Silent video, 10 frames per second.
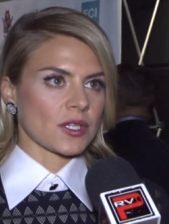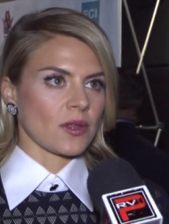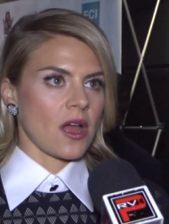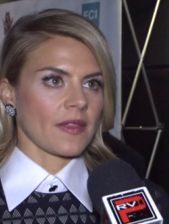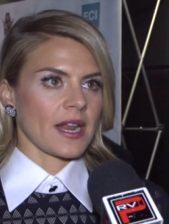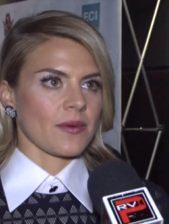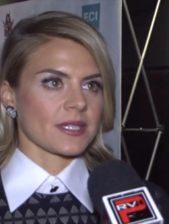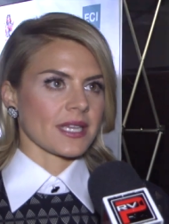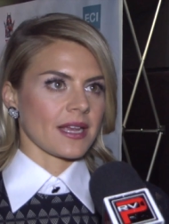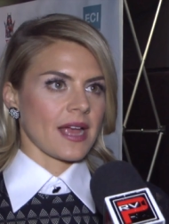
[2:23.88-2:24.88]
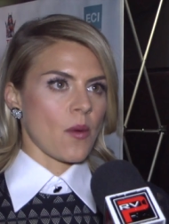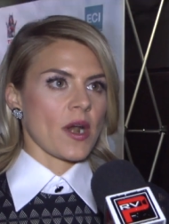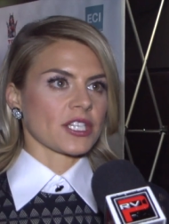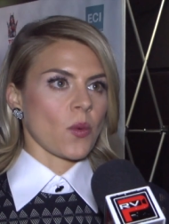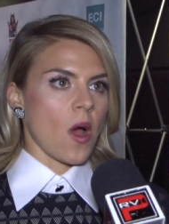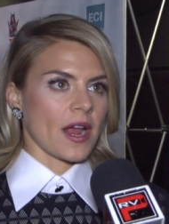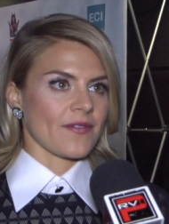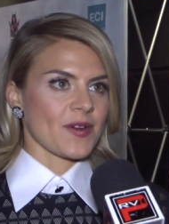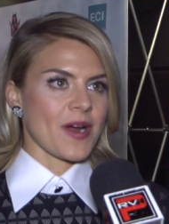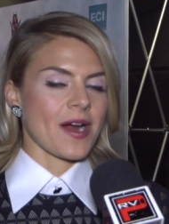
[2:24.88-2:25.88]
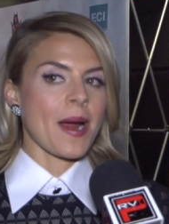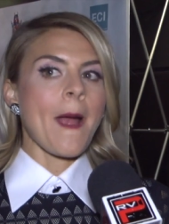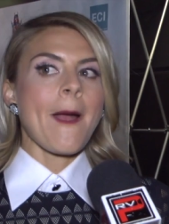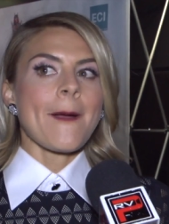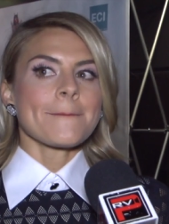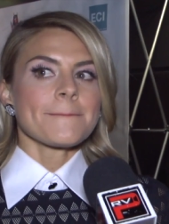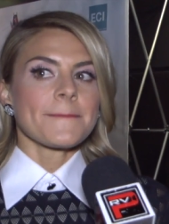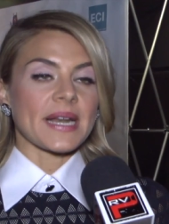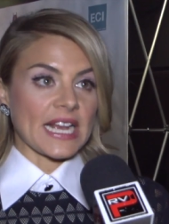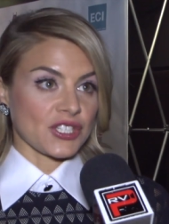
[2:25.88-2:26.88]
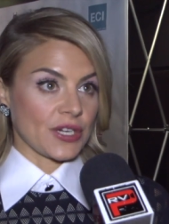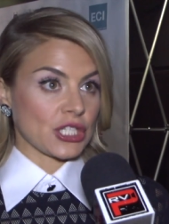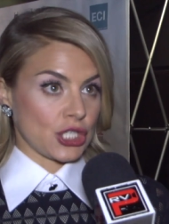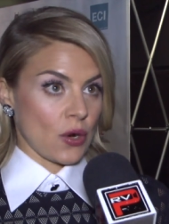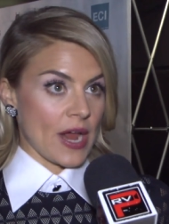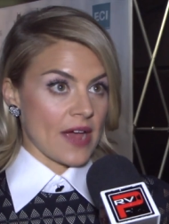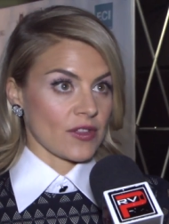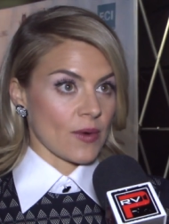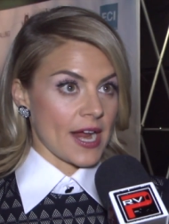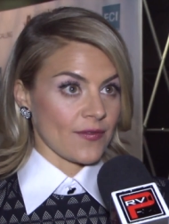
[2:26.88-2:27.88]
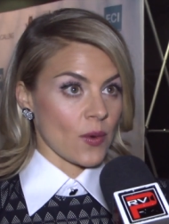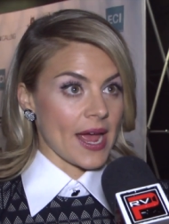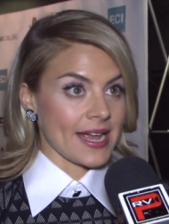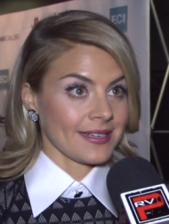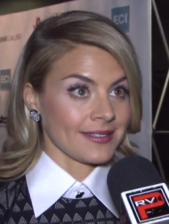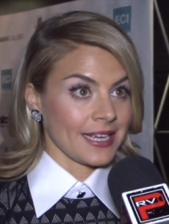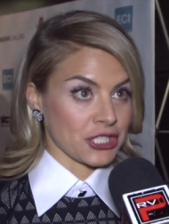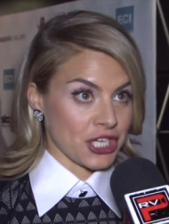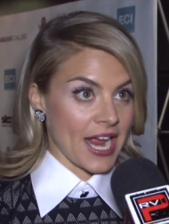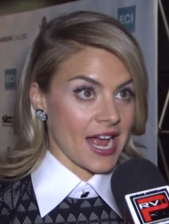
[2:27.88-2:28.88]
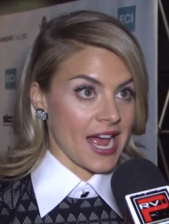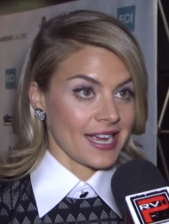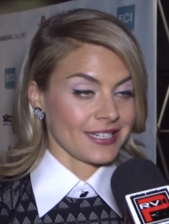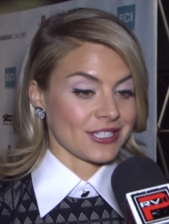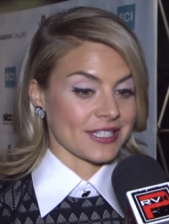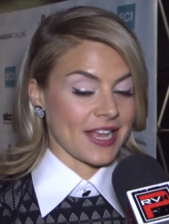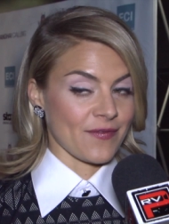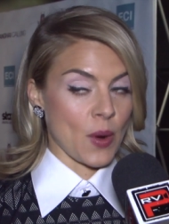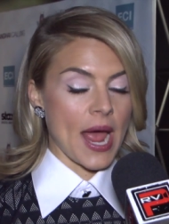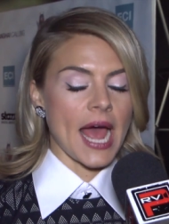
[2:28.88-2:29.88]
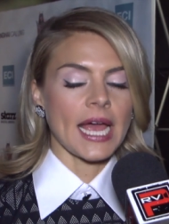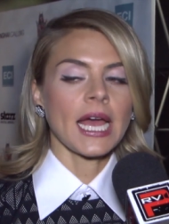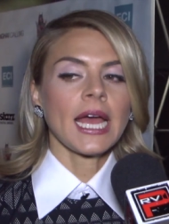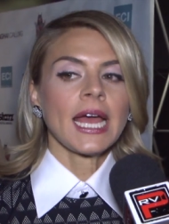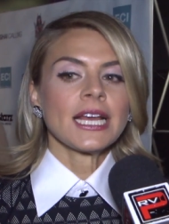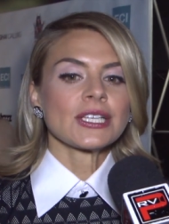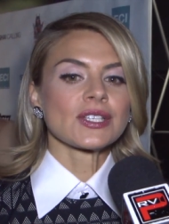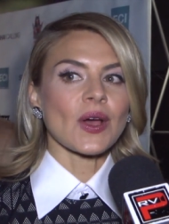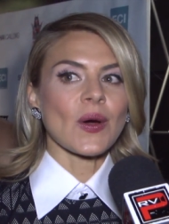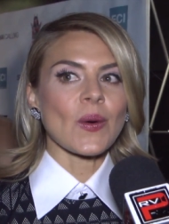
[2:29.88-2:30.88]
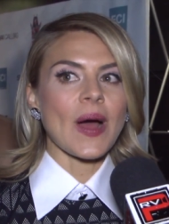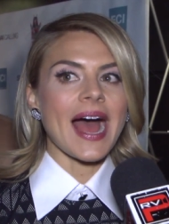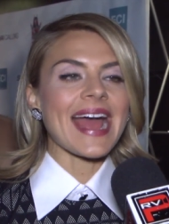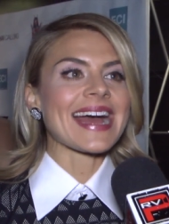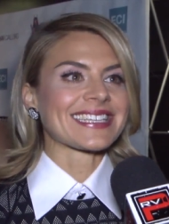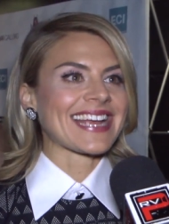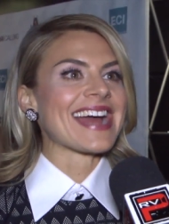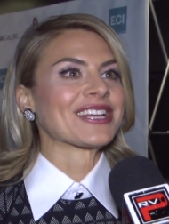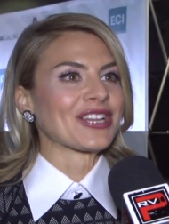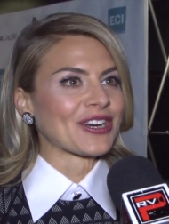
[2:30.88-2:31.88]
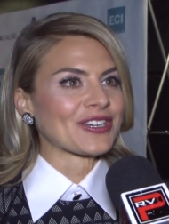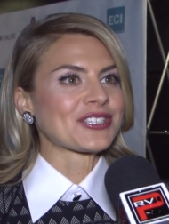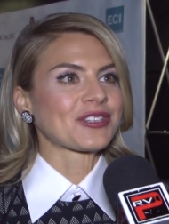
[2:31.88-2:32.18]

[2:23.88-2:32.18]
so long that I was like, I wanted to walk everywhere. Pedestrians don't have the right of way in Shanghai, just FYI. So I had to kind of learn